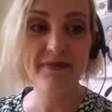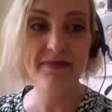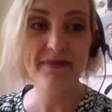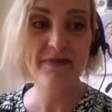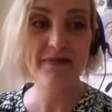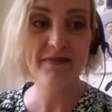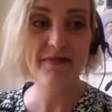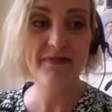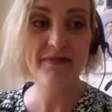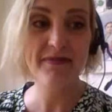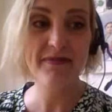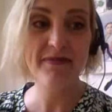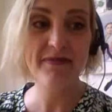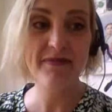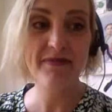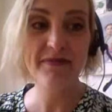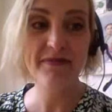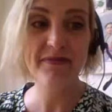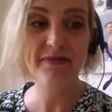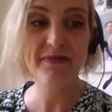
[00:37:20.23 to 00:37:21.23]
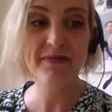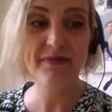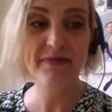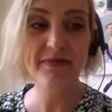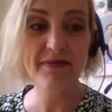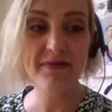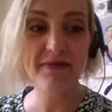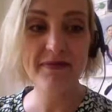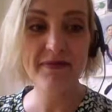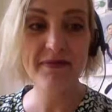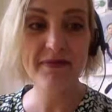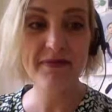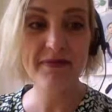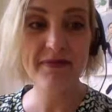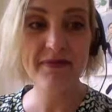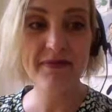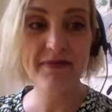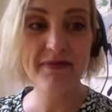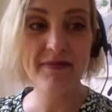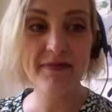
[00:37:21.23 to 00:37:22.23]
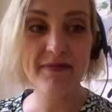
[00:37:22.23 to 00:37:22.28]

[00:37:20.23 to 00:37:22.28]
The person shown says nothing.